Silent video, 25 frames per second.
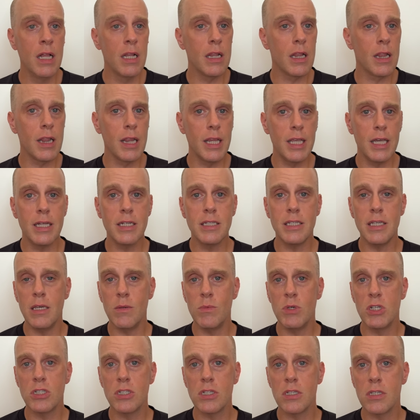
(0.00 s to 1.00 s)
leaked
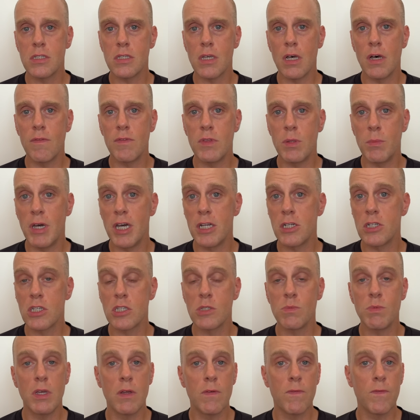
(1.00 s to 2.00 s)
images of the Magic
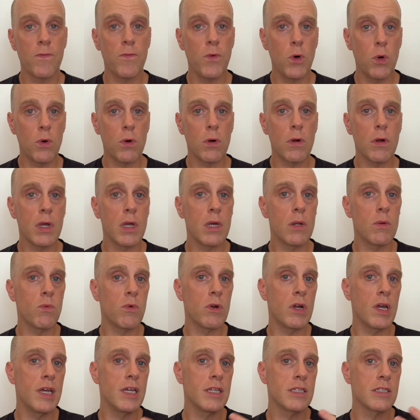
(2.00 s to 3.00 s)
Speed 4 and
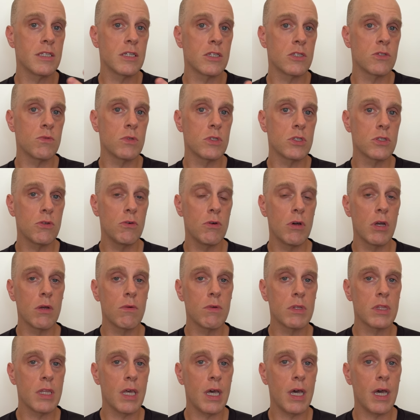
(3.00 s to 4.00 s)
where Asics was going
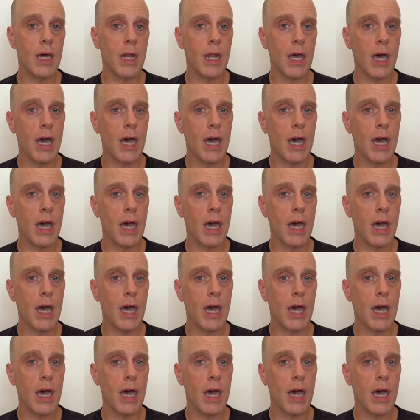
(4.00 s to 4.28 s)
with that,